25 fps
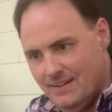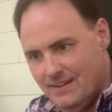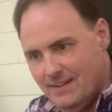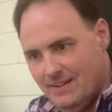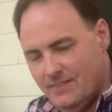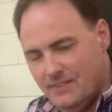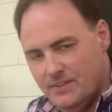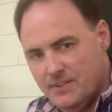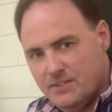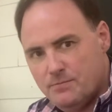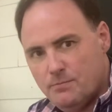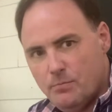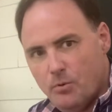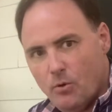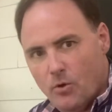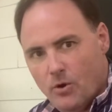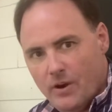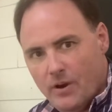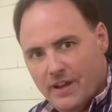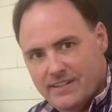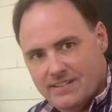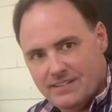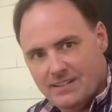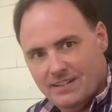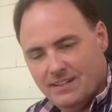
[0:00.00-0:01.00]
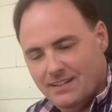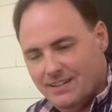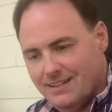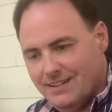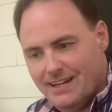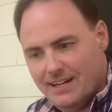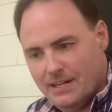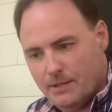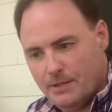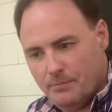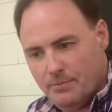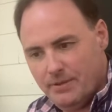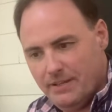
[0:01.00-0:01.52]
This bore has a
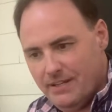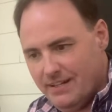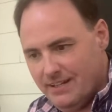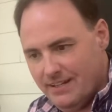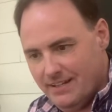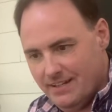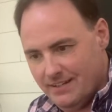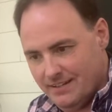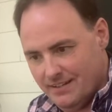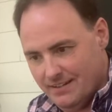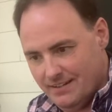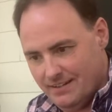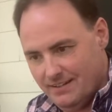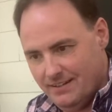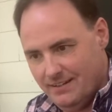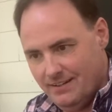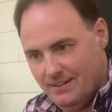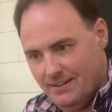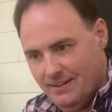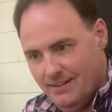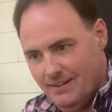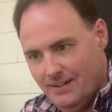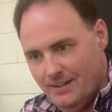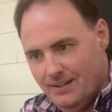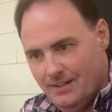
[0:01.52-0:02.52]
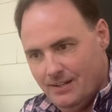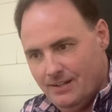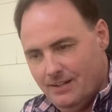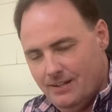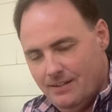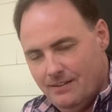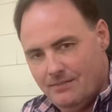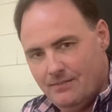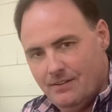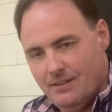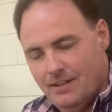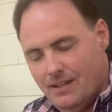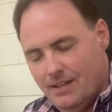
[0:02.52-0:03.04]
lot of pitting in it,
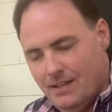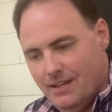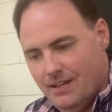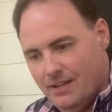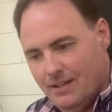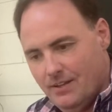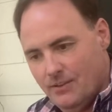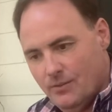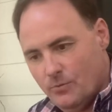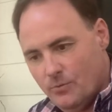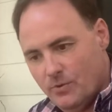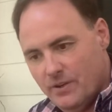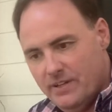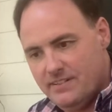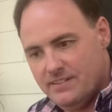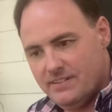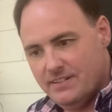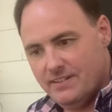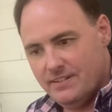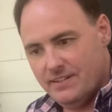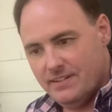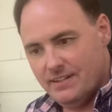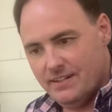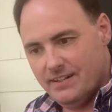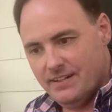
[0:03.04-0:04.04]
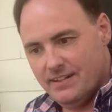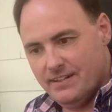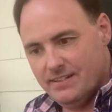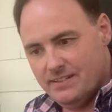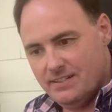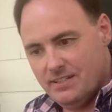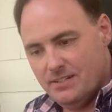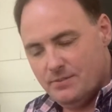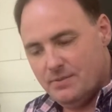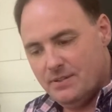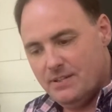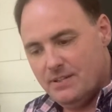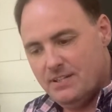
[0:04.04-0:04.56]
and the reason it does
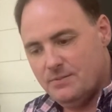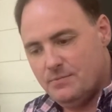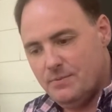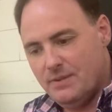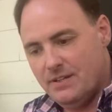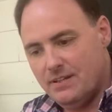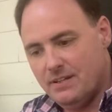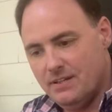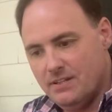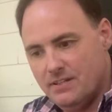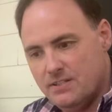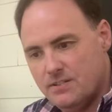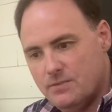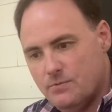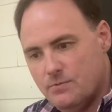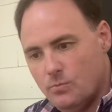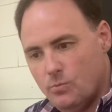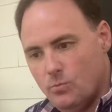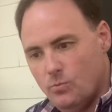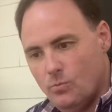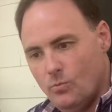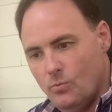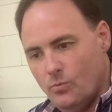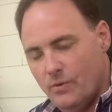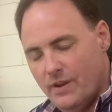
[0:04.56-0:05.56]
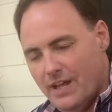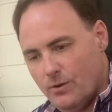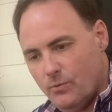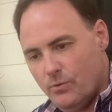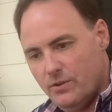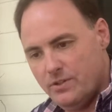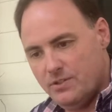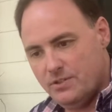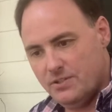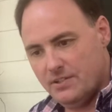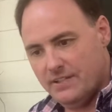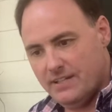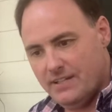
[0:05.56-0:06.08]
is because when I
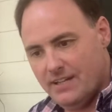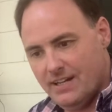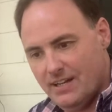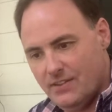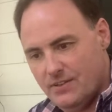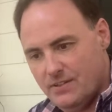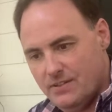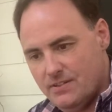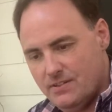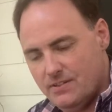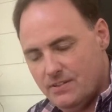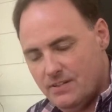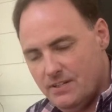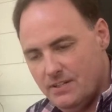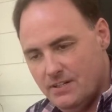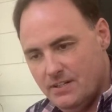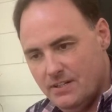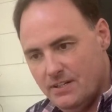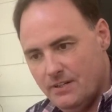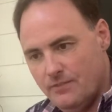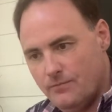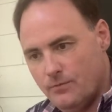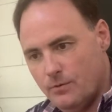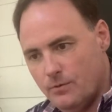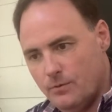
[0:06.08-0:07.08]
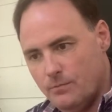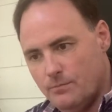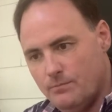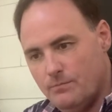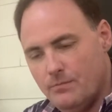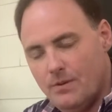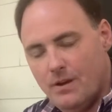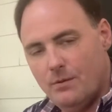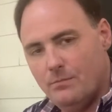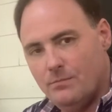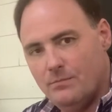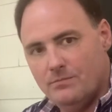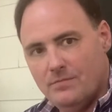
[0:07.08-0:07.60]
originally got this gun, and for
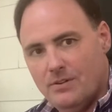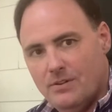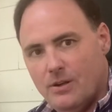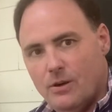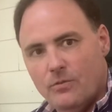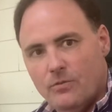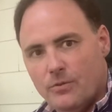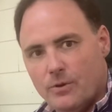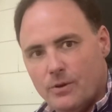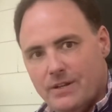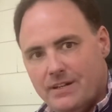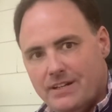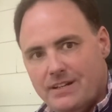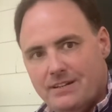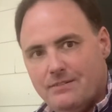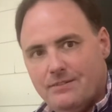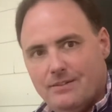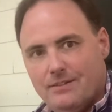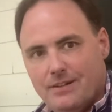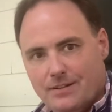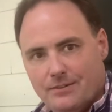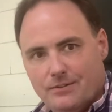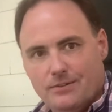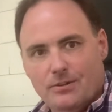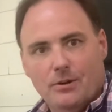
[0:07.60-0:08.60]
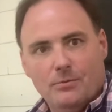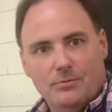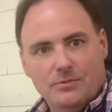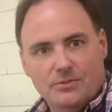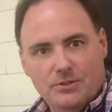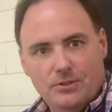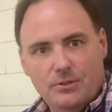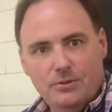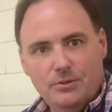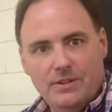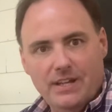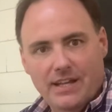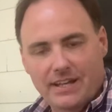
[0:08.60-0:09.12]
almost
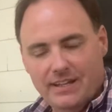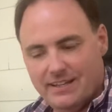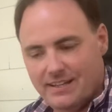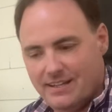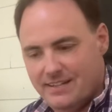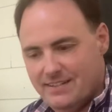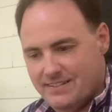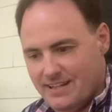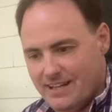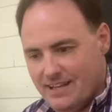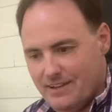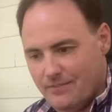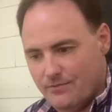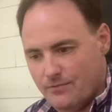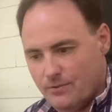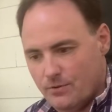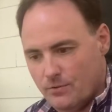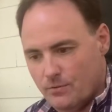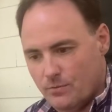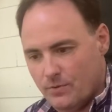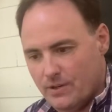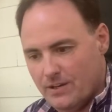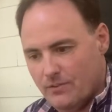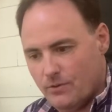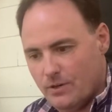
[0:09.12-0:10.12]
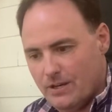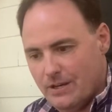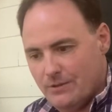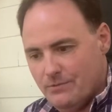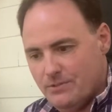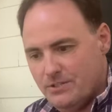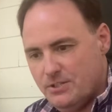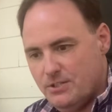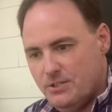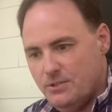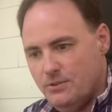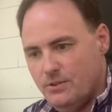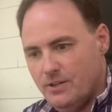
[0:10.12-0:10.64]
2 decades after, whenever I would
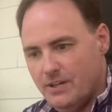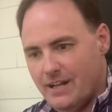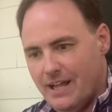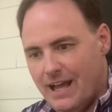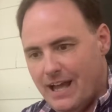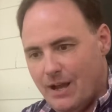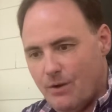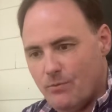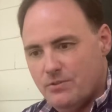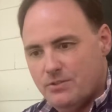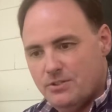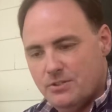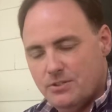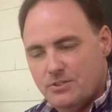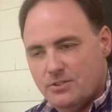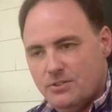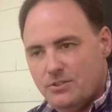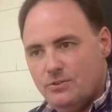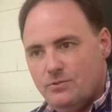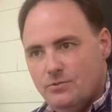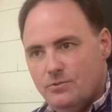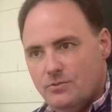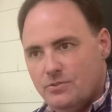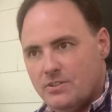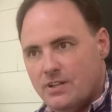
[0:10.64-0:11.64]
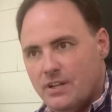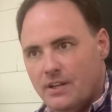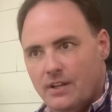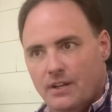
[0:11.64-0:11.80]
shoot it, I would just use